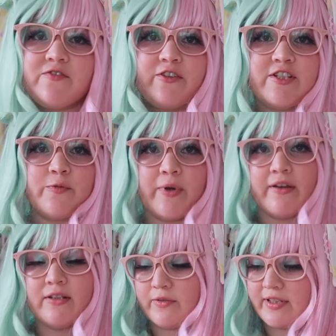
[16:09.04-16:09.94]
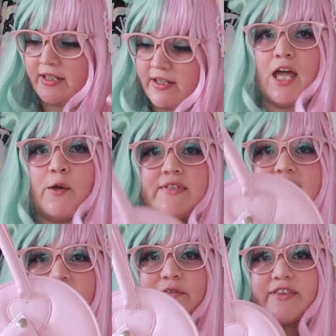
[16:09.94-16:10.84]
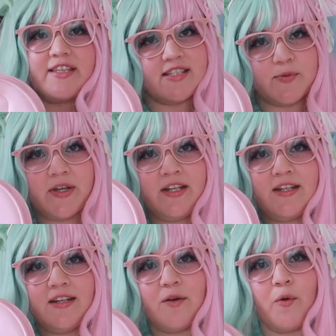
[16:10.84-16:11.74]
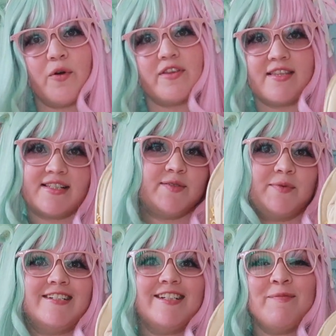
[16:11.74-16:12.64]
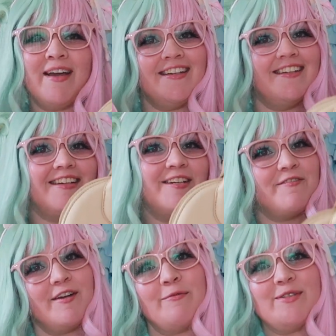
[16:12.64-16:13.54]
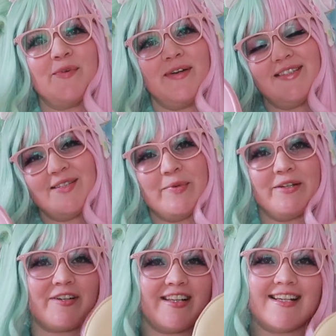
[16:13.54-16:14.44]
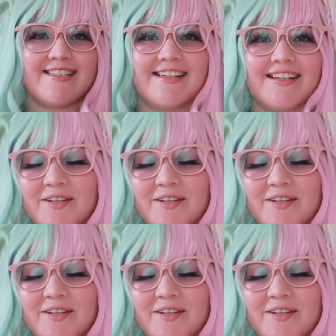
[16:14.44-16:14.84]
first wearing Lolita, it was either this one or this one, depending on if I was wearing sweet or classic.